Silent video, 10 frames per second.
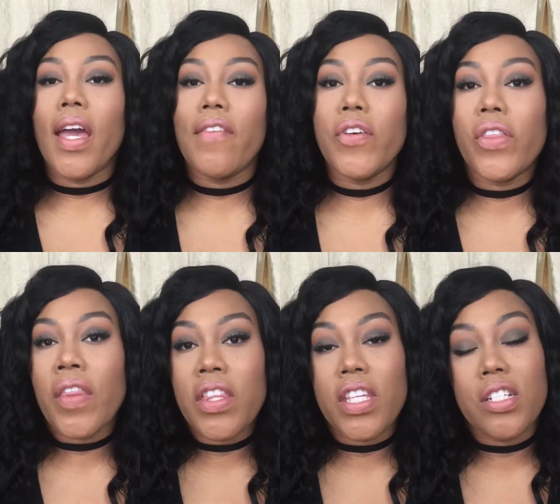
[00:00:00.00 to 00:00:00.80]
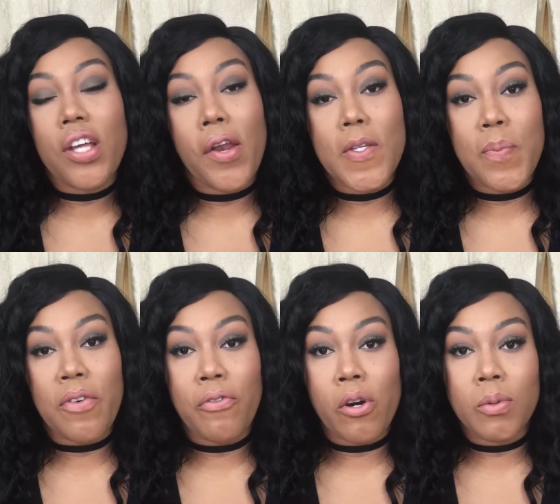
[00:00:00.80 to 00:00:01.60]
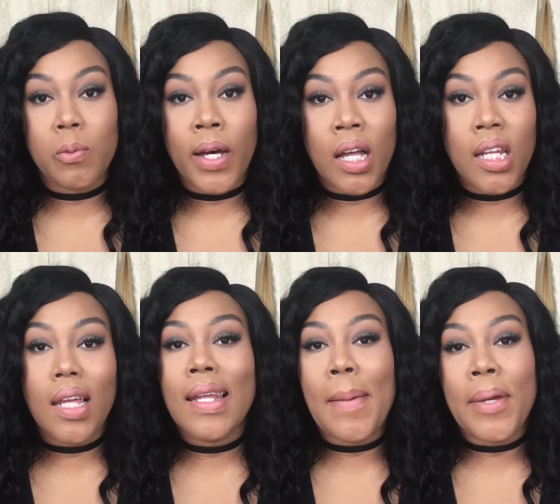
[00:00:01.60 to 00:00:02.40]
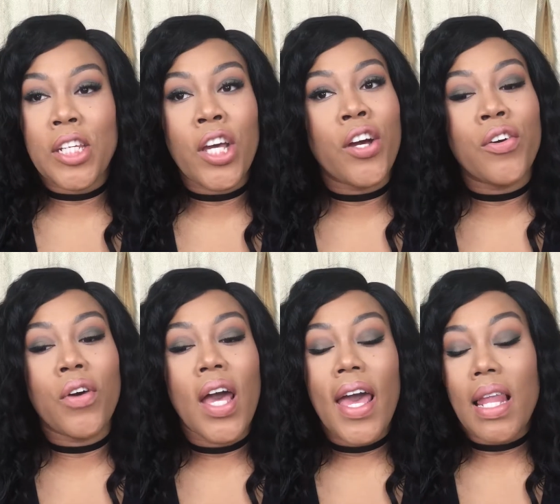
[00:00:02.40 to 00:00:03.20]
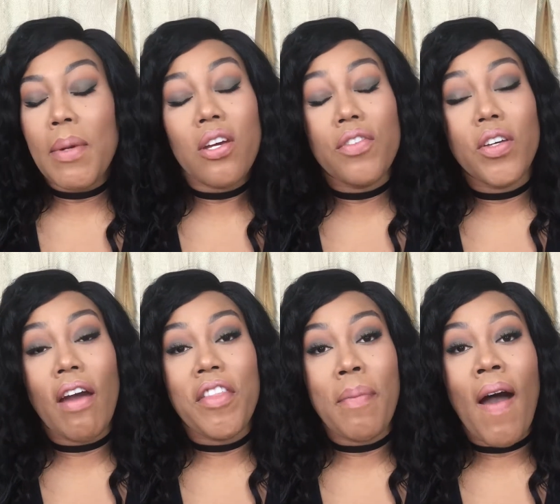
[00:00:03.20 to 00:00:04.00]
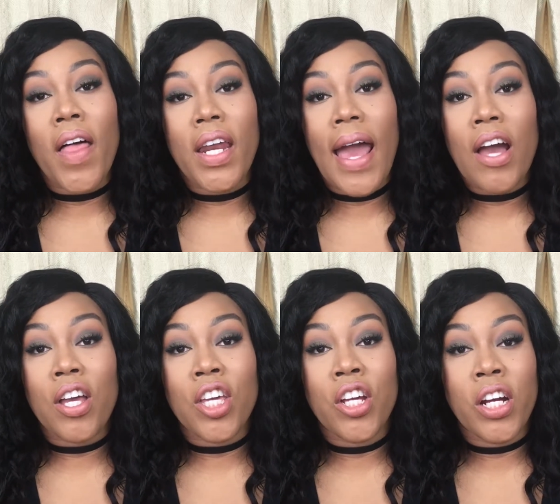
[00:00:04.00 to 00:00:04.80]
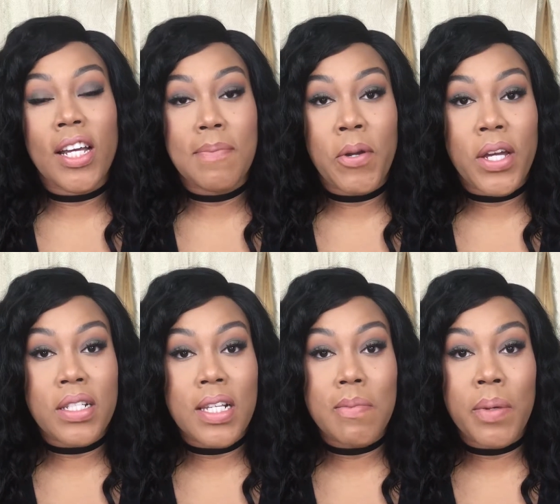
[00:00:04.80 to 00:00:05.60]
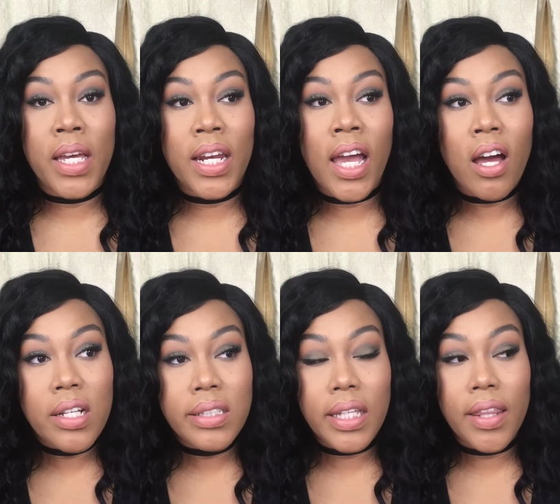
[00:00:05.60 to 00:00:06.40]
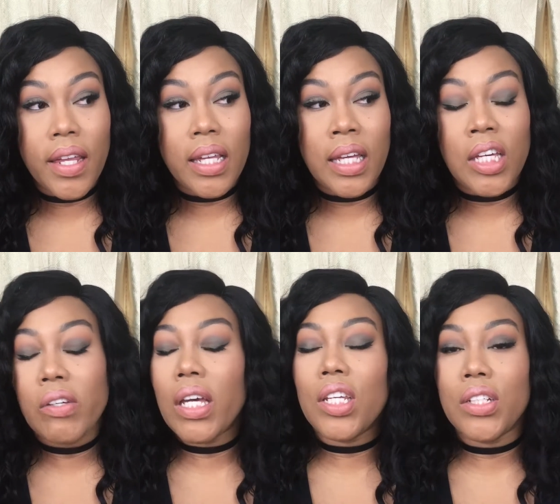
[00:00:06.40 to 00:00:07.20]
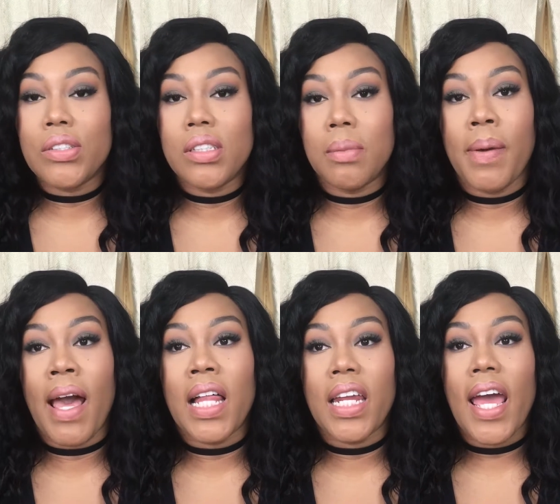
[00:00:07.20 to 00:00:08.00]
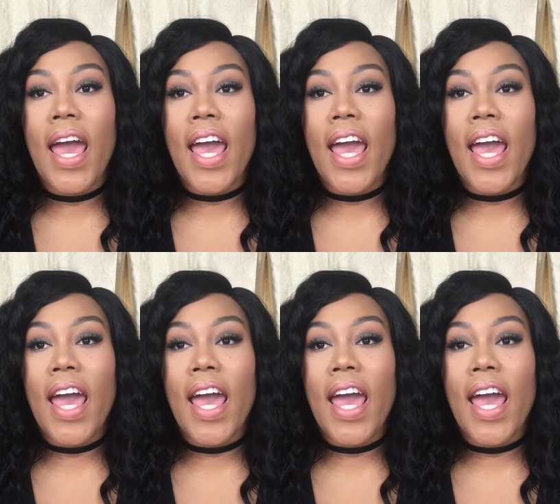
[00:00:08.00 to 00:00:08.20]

If you thought that these shadows performed well, let me know. Let me know if you have the palette and how your experience has been. I honestly think that you can use the palette